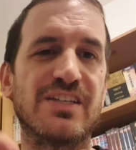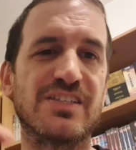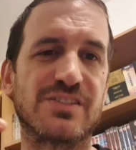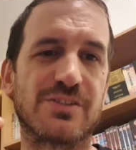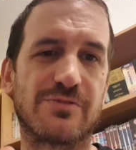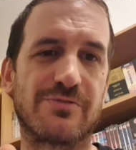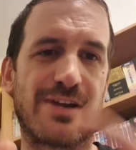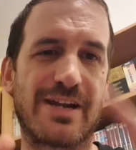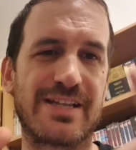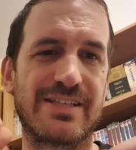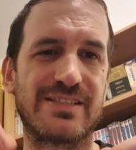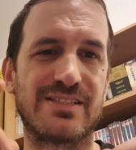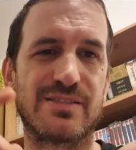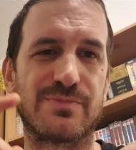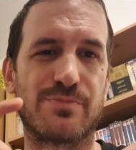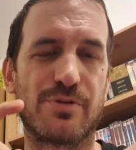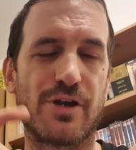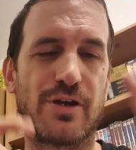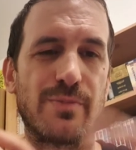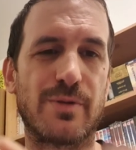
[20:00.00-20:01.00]
So I ran into
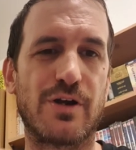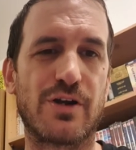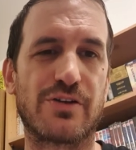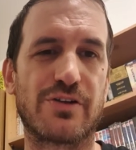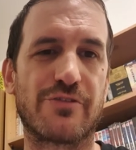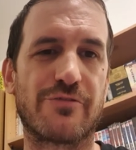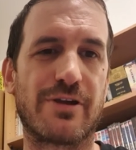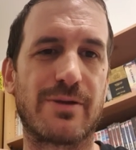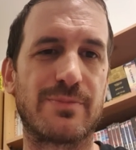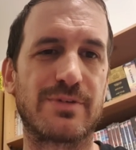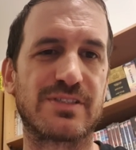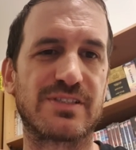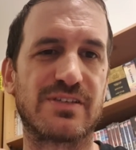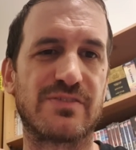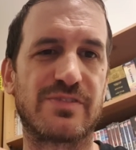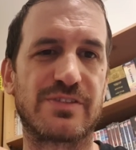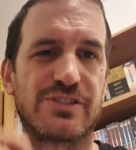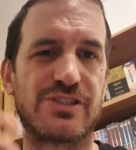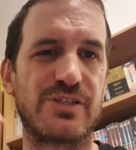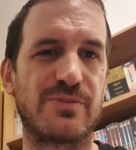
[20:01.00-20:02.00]
Primark and grabbed
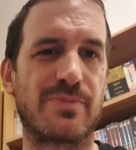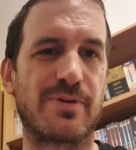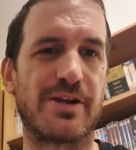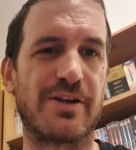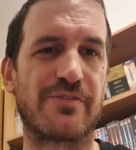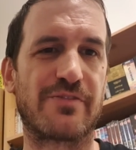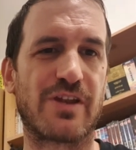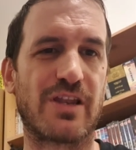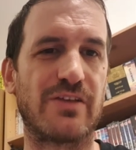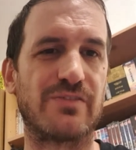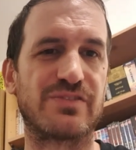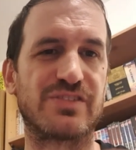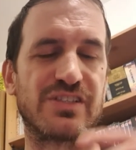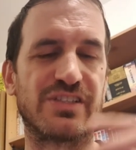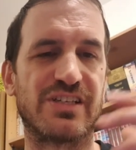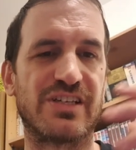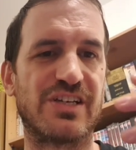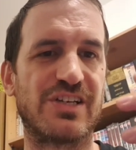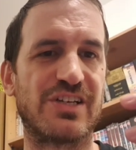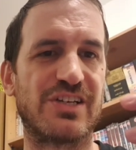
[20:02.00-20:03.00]
myself a cheap pair of gloves
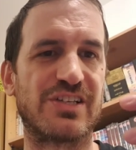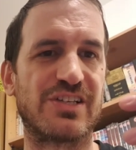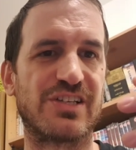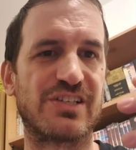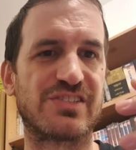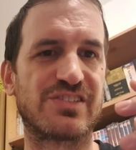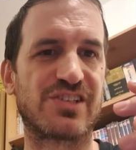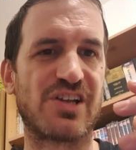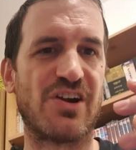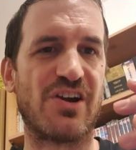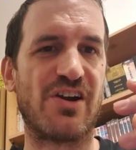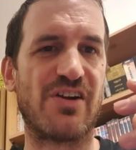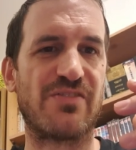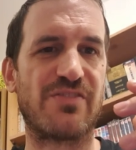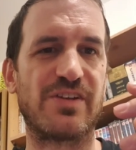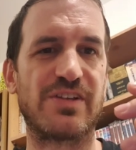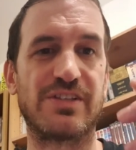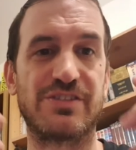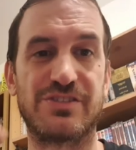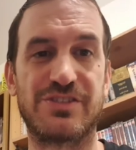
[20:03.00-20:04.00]
and a scarf
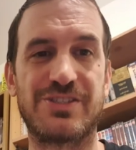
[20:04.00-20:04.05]
and